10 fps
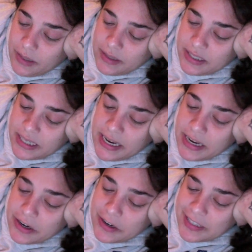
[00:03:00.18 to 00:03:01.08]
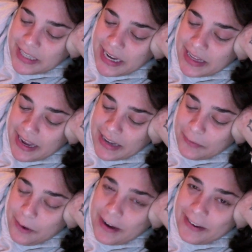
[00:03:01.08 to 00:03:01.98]
Seeing her say that.
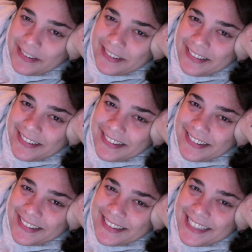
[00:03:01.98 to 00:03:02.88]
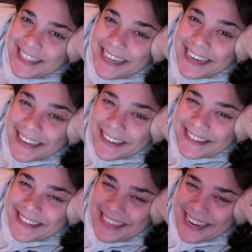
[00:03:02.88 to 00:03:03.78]
Why? Seeing her
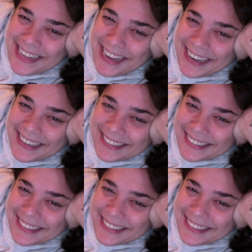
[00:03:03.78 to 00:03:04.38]
say that.